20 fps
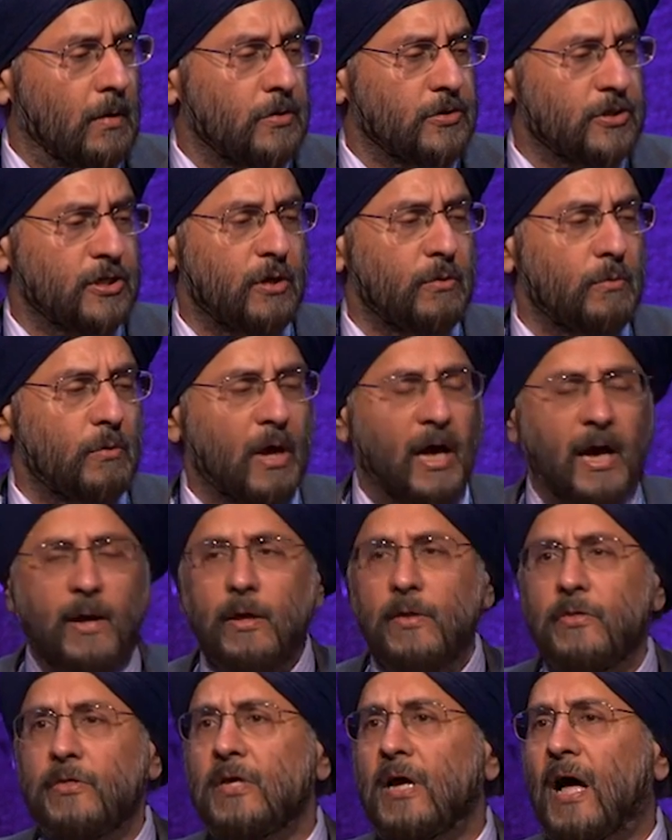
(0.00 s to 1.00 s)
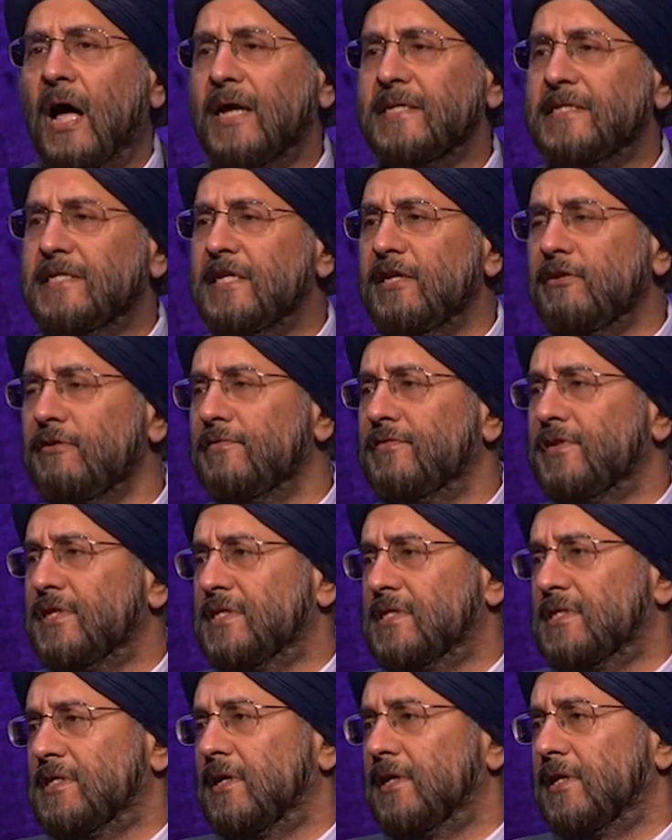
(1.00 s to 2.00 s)
So the idea of
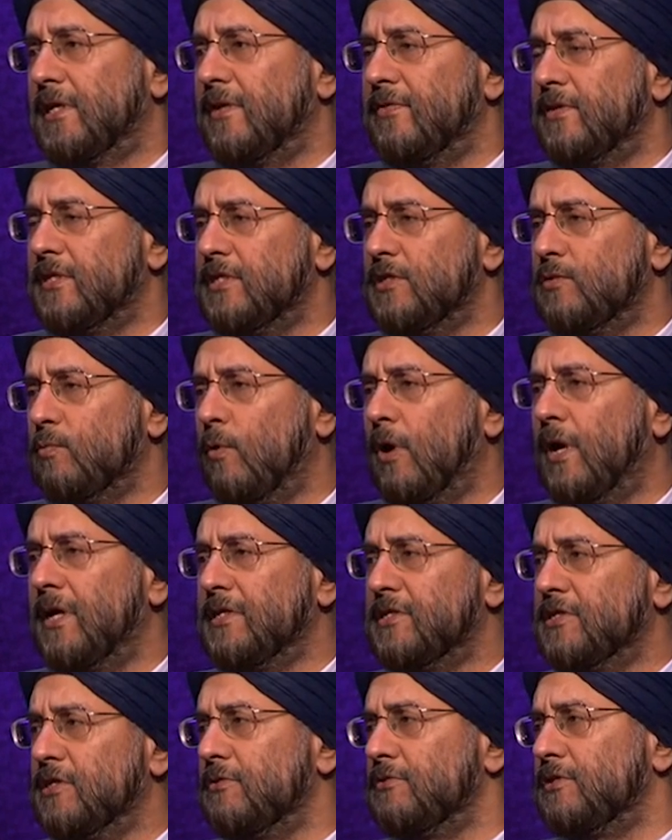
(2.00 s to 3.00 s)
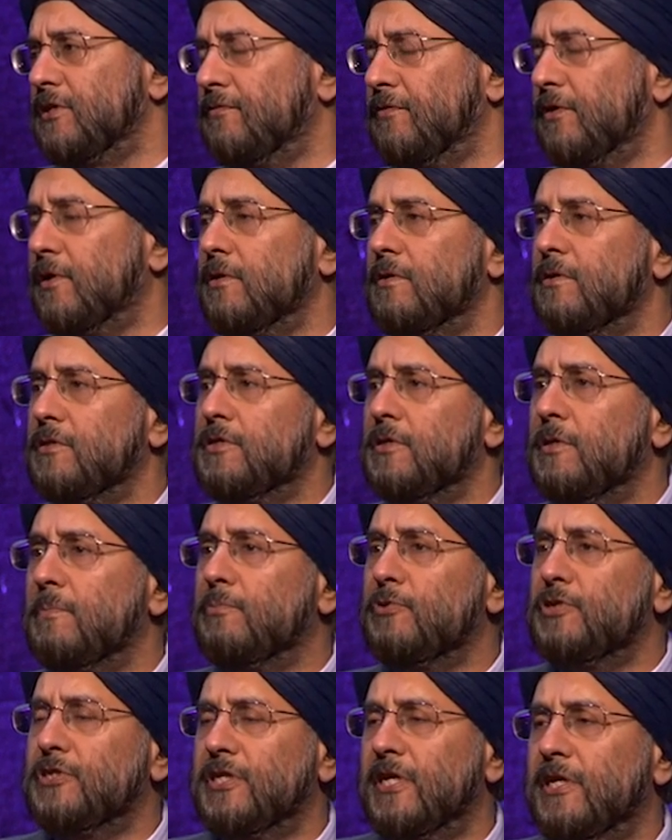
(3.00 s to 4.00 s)
this study, and this is why it's so difficult to
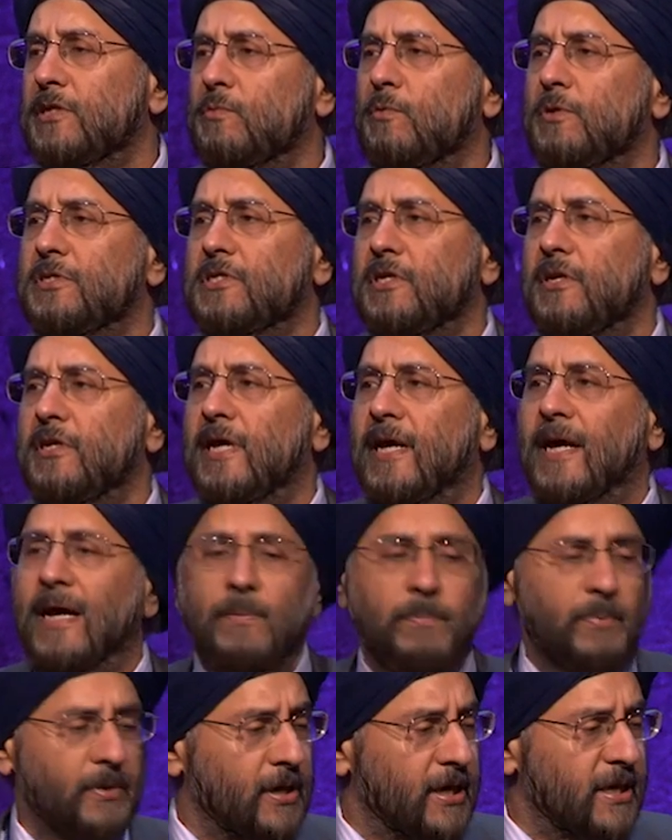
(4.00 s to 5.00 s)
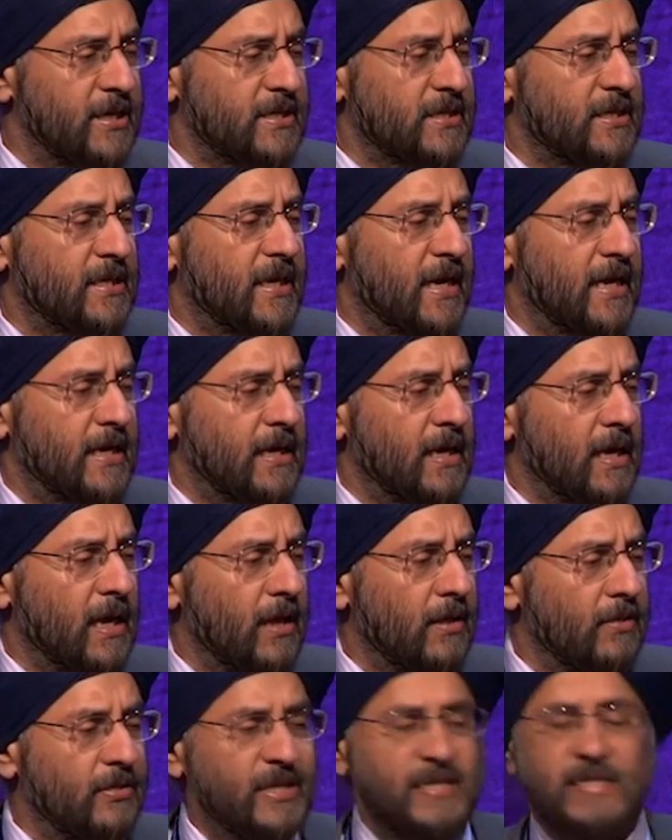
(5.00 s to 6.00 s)
predict what's going to happen, is to get
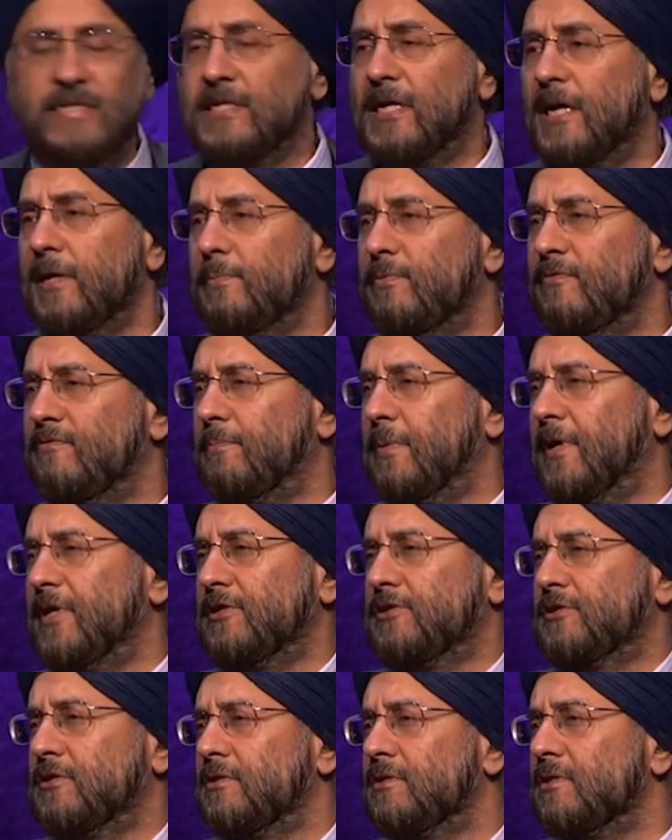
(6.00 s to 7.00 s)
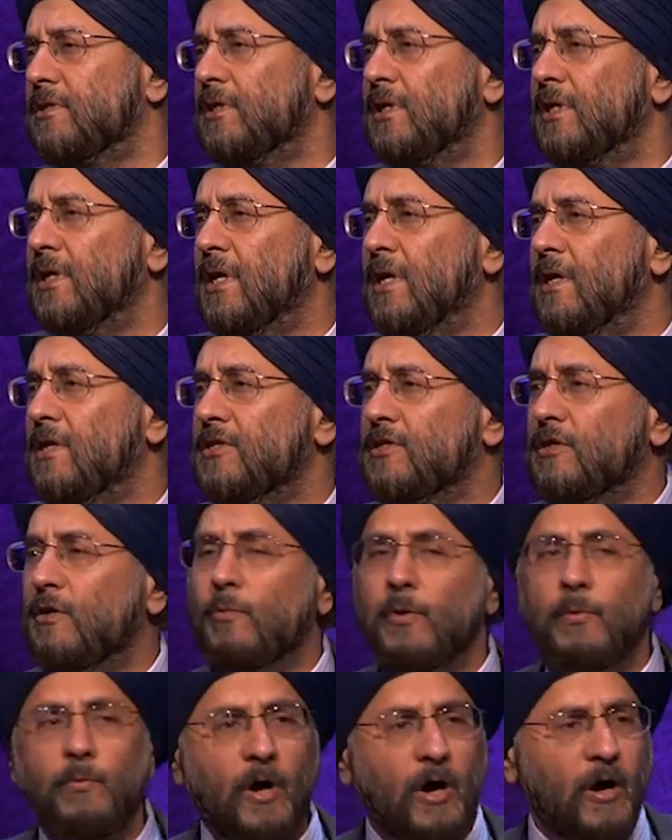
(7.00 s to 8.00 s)
this type of patient. So
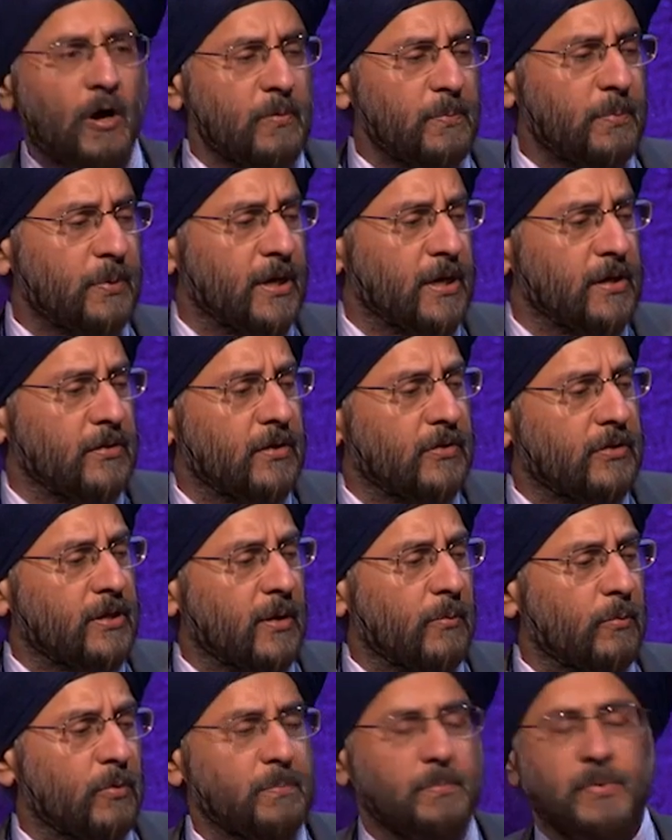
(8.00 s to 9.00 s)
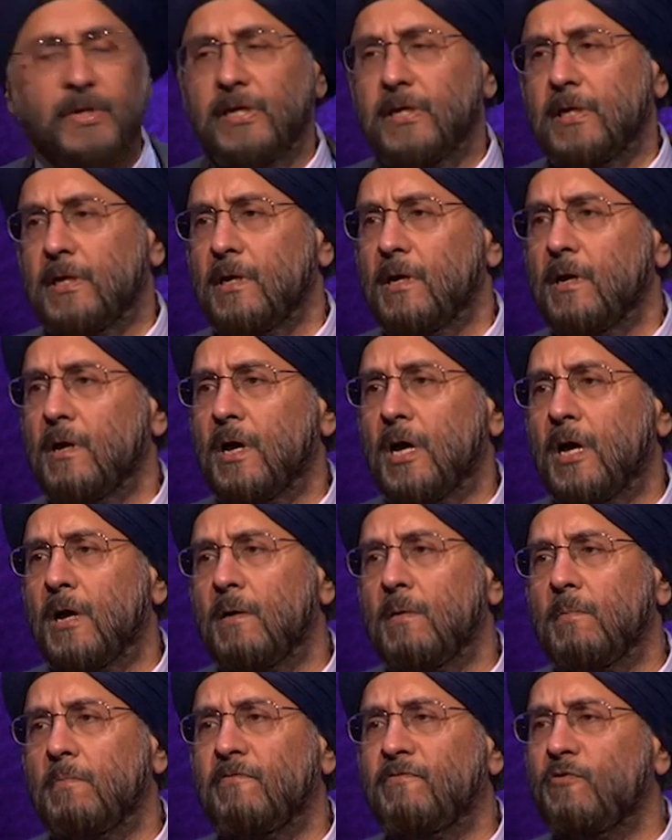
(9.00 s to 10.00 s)
we were hoping that there would be
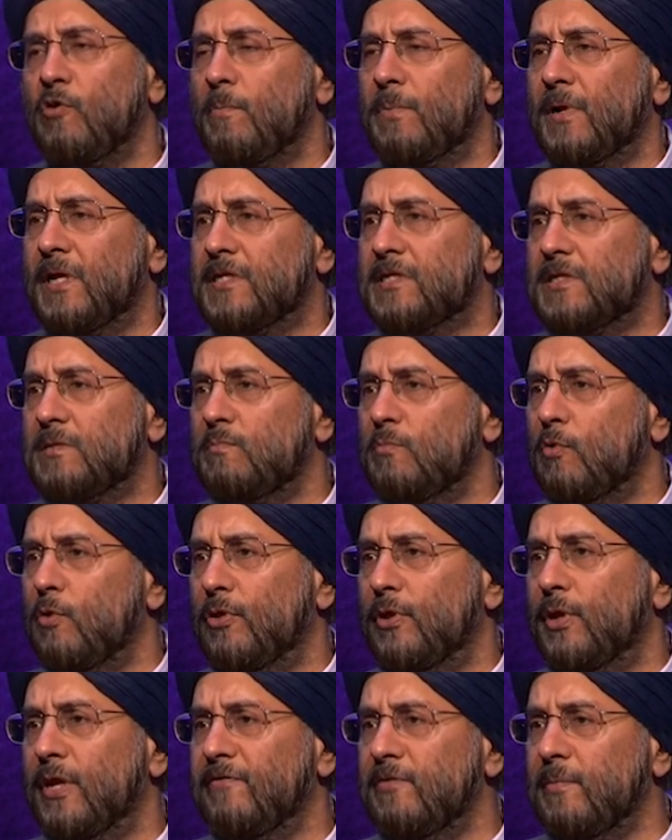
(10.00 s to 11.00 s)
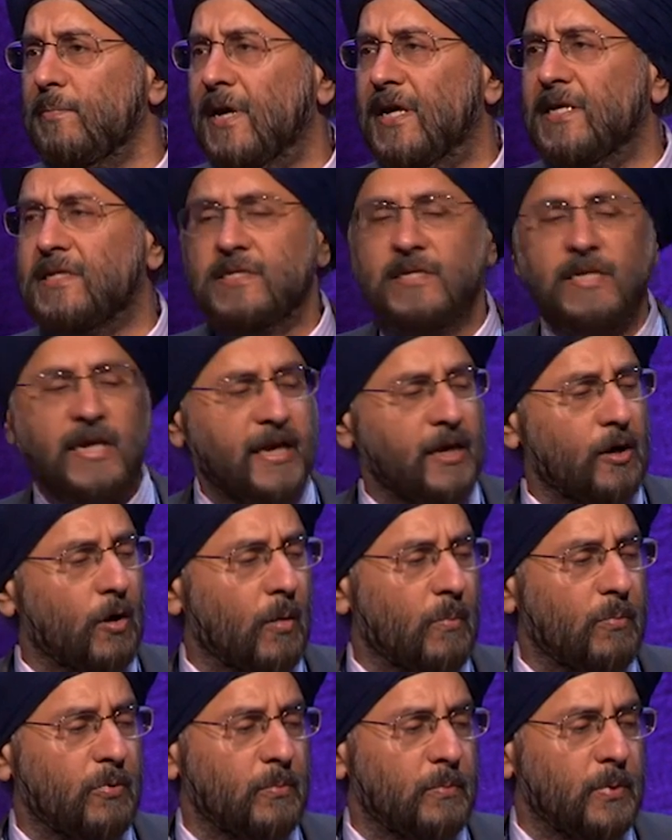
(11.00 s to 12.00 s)
4+ more the liver mets,
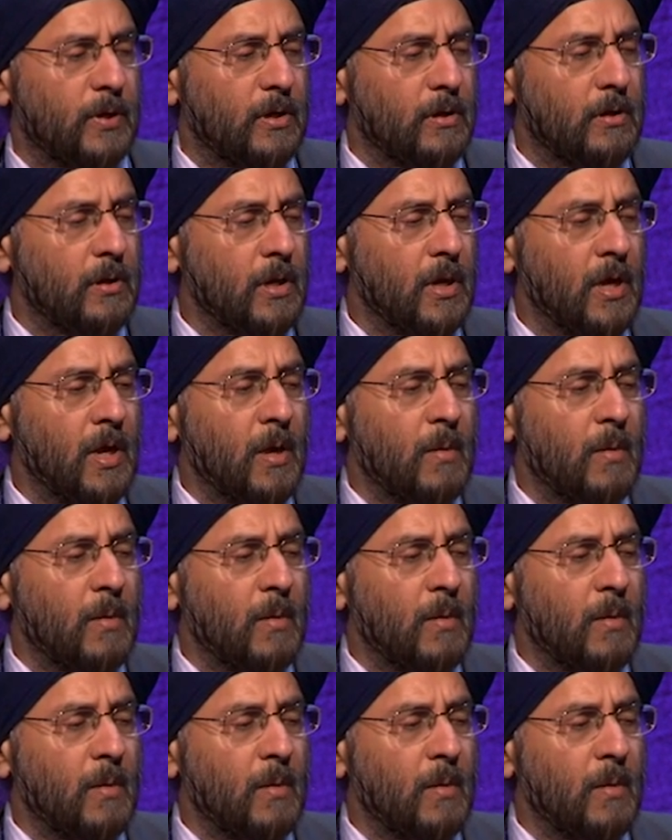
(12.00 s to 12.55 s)
inoperable,